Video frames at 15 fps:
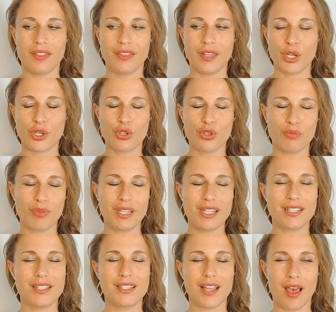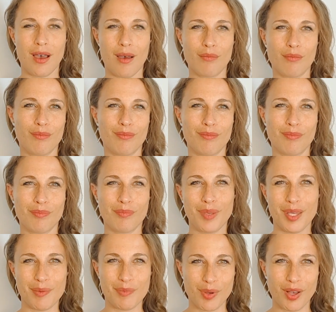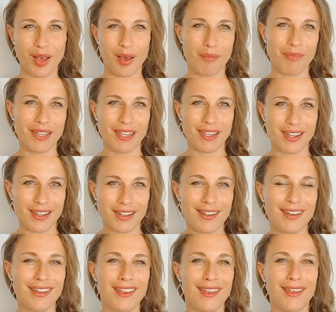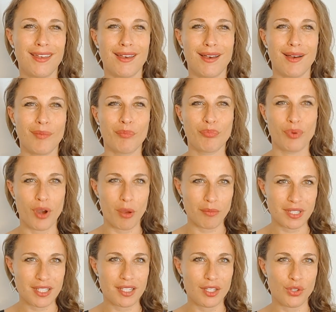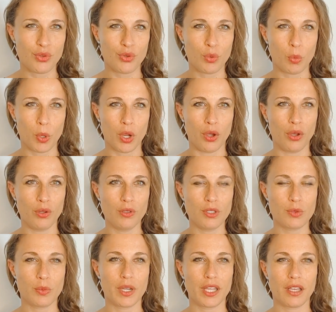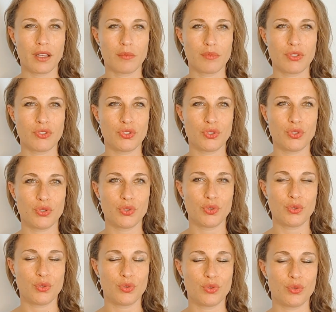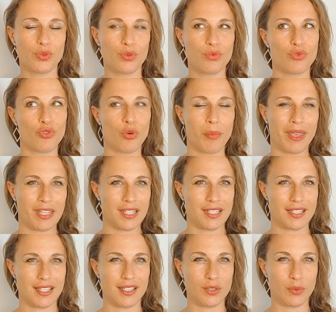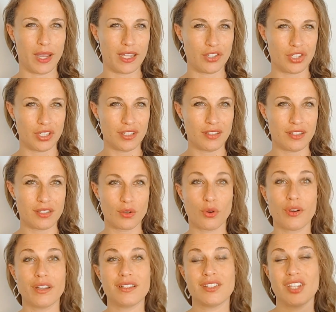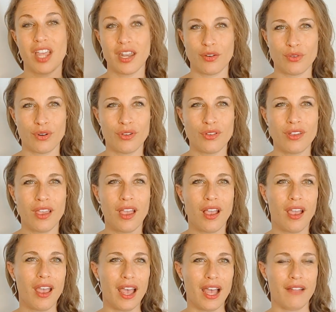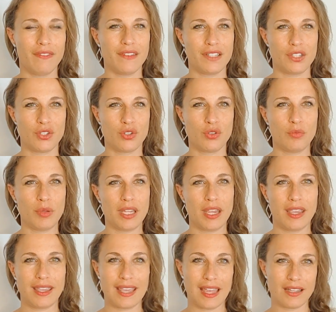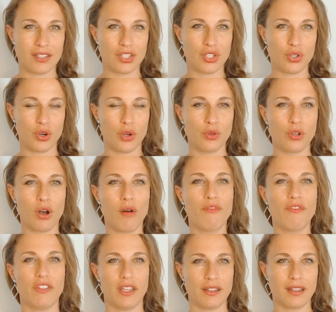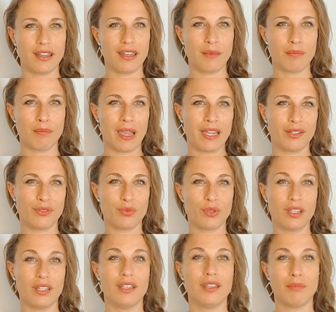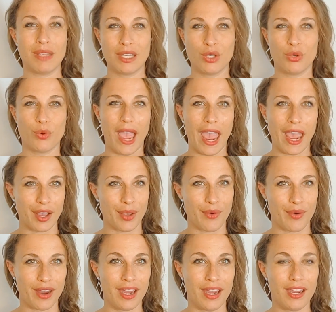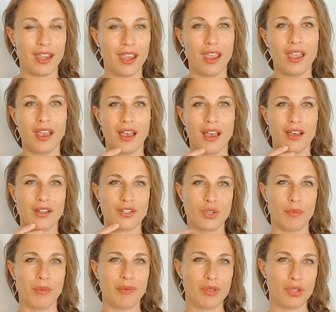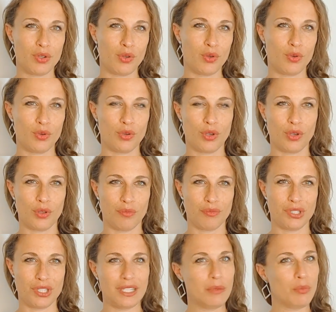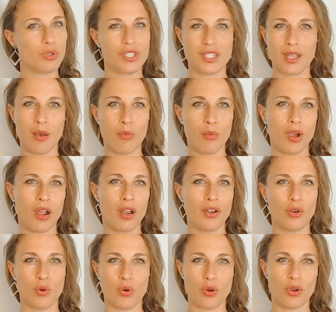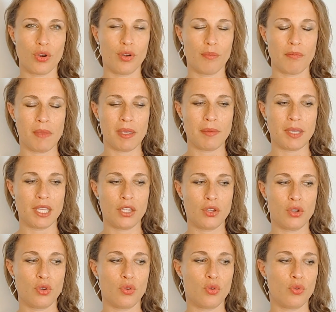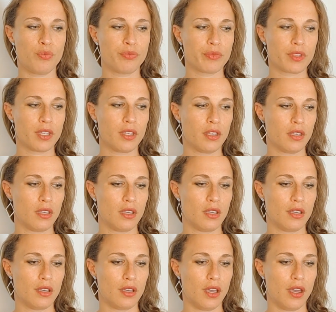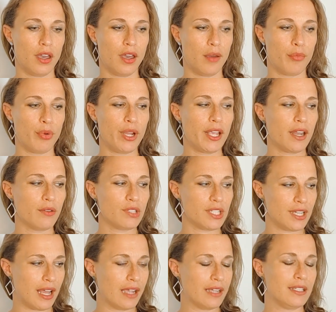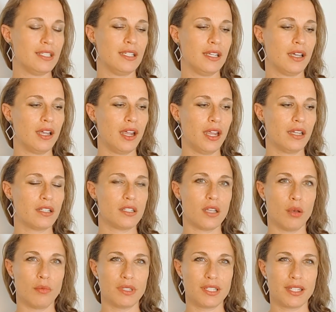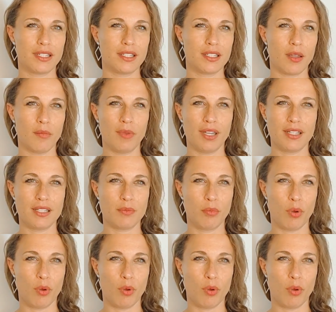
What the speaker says: there could be some people coming in promising you the world when it comes to romantic situations or in general, and this could be against your own conflict, and they might really make you angry. So maybe you sleep with someone, or maybe you bring out an idea, and it's almost like somebody's